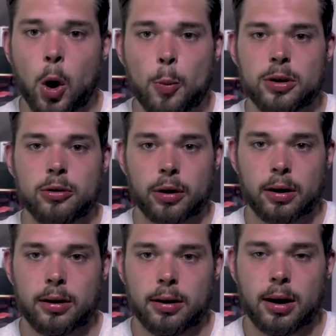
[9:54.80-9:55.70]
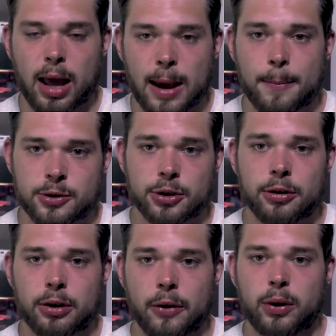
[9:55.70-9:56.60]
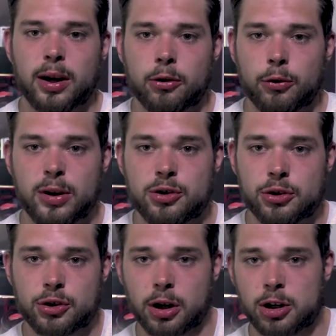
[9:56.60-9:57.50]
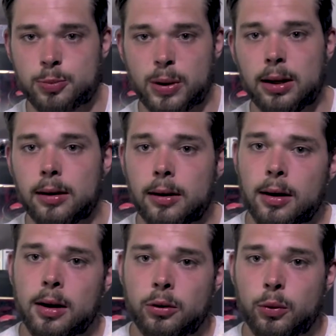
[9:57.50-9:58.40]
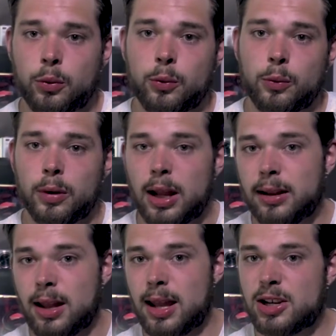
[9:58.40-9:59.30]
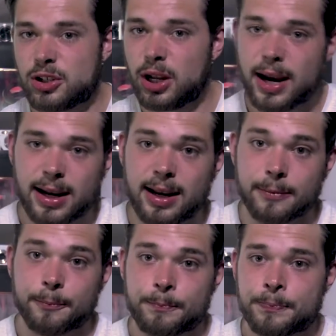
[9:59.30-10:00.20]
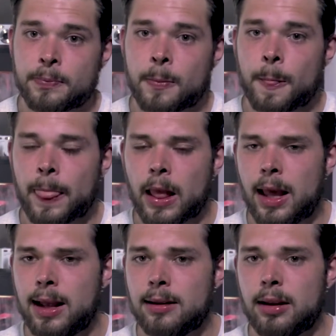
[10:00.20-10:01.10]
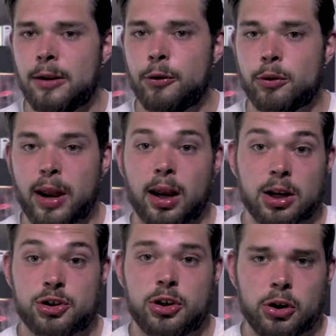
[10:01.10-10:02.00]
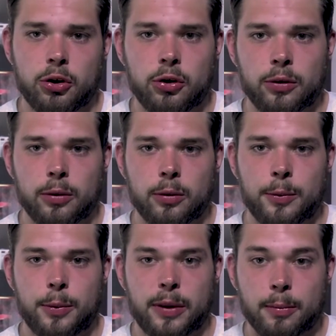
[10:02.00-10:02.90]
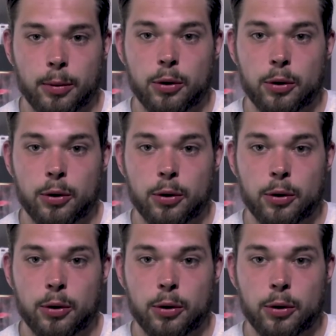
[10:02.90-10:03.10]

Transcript: open your aperture, you have to increase your shutter speed to let less light in. And if you're taking a still with a